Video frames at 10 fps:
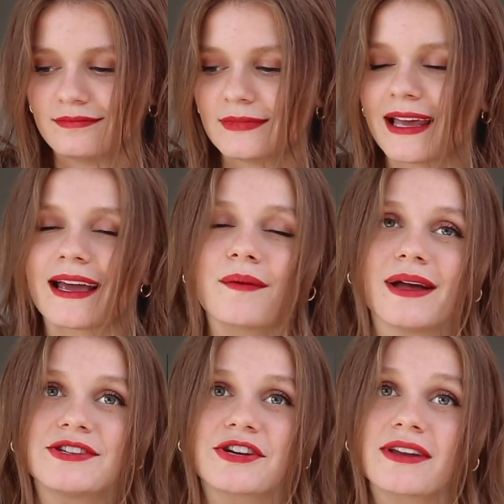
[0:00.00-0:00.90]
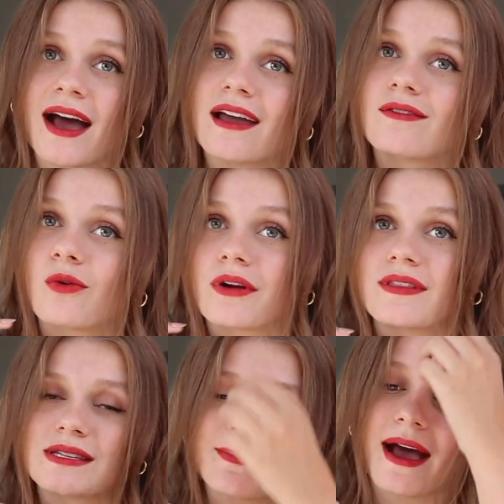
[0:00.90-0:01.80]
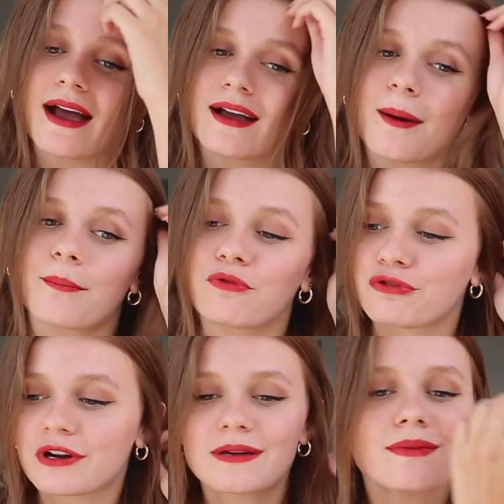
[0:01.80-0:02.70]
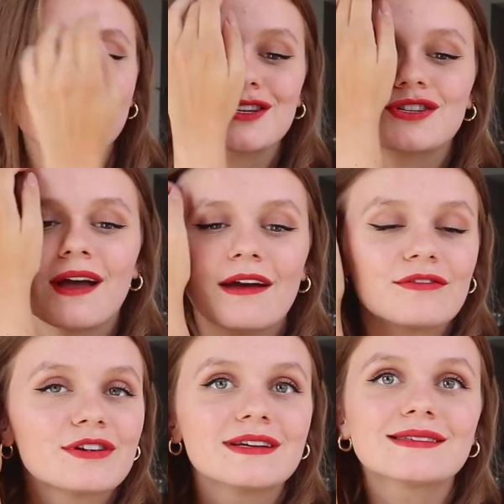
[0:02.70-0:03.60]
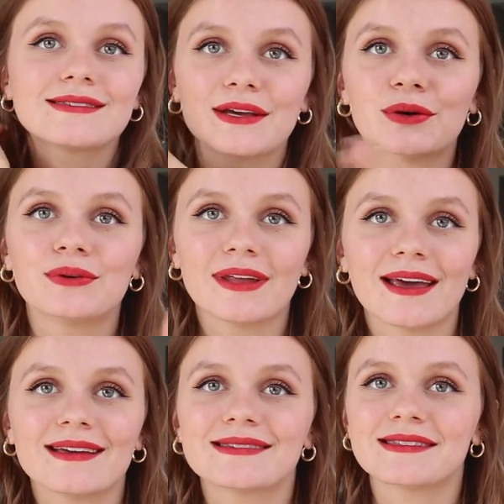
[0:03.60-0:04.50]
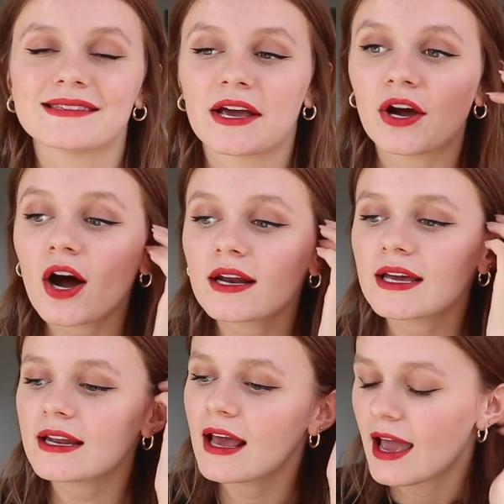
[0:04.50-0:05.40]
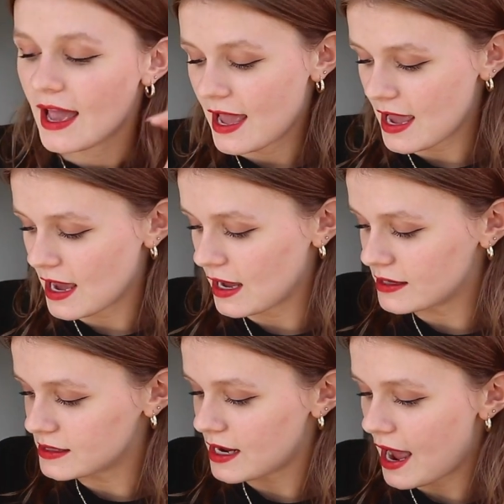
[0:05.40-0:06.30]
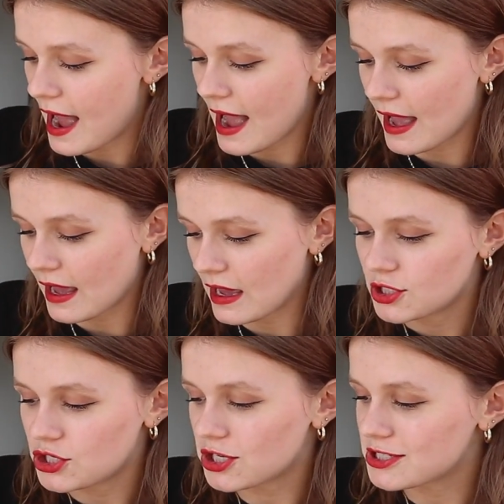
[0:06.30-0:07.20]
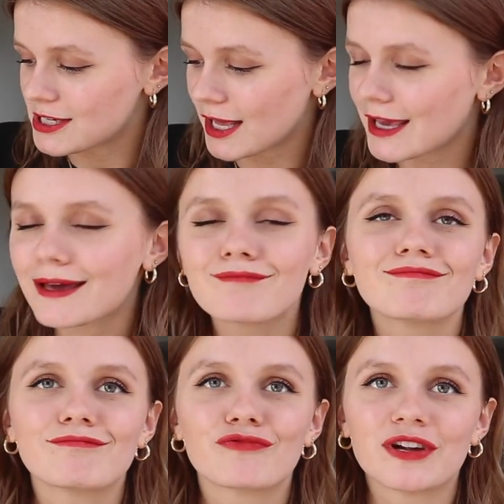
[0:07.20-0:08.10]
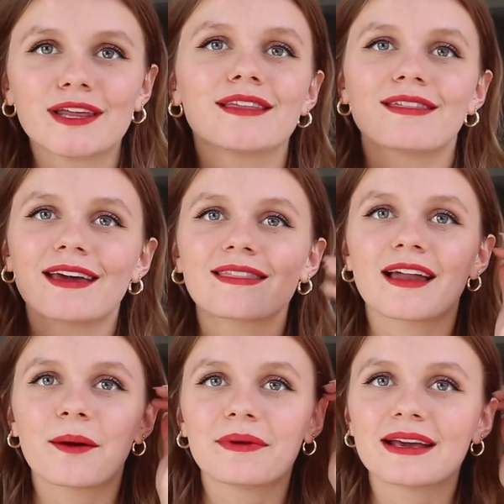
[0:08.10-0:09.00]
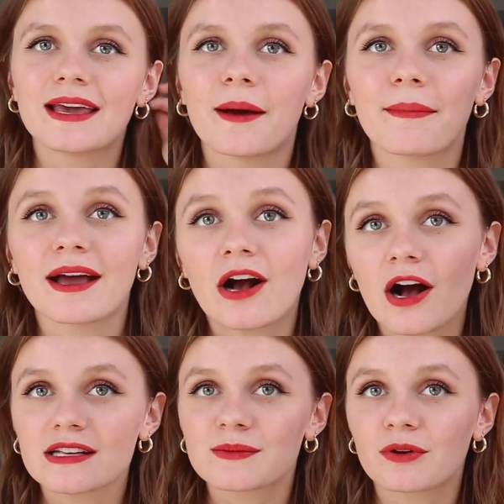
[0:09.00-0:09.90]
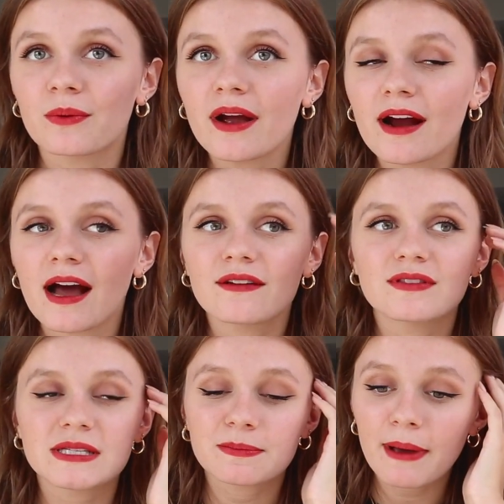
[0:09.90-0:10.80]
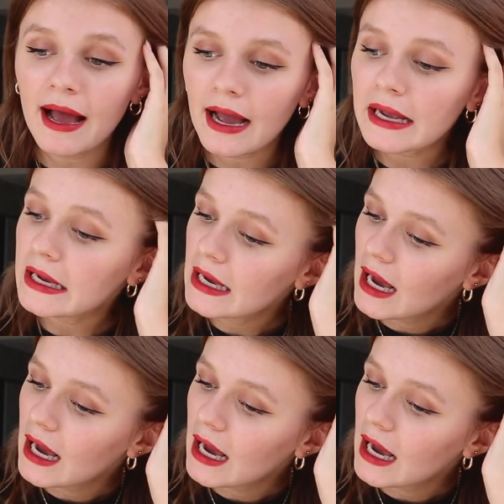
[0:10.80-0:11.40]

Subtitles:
Like I mentioned, I have worn this bag pretty much every single day since I got it, and I just like really think that I'm gonna get my cost per wear out of this bag.